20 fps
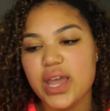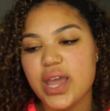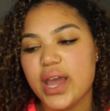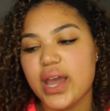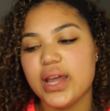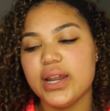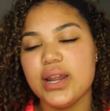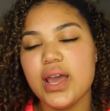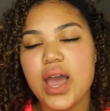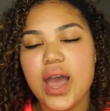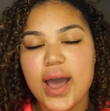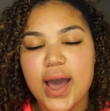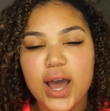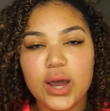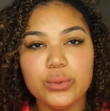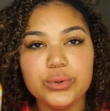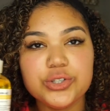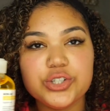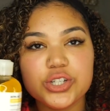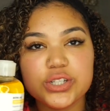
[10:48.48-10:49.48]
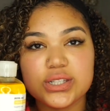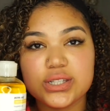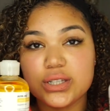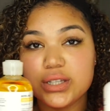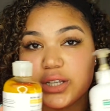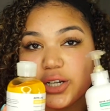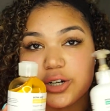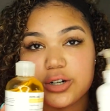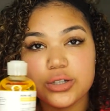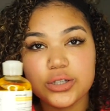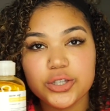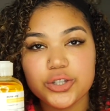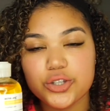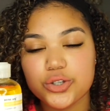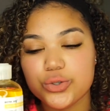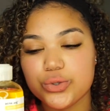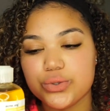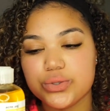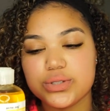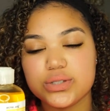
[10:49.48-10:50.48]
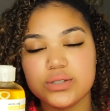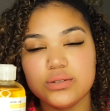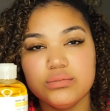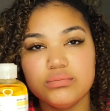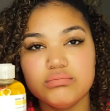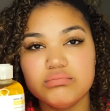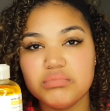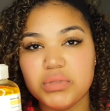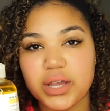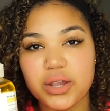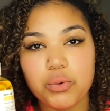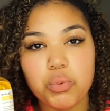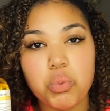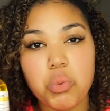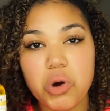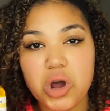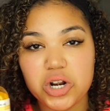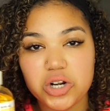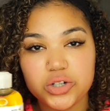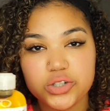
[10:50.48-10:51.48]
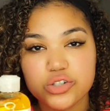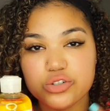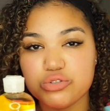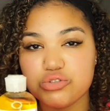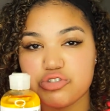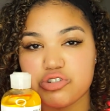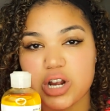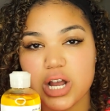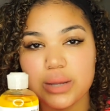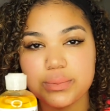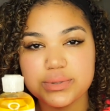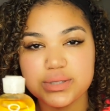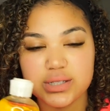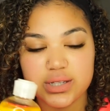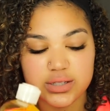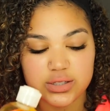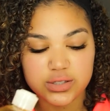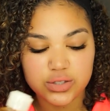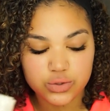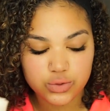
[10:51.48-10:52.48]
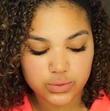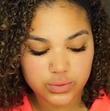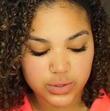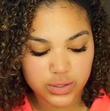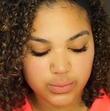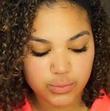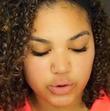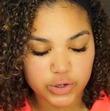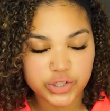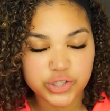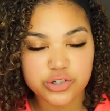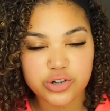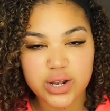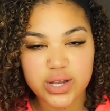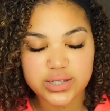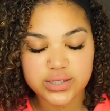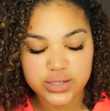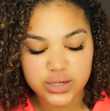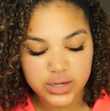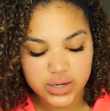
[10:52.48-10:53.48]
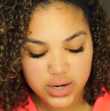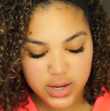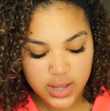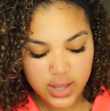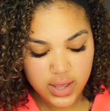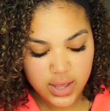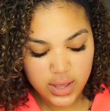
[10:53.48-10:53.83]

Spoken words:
And I would just literally use like 1 or 2 drops into the moisturizer.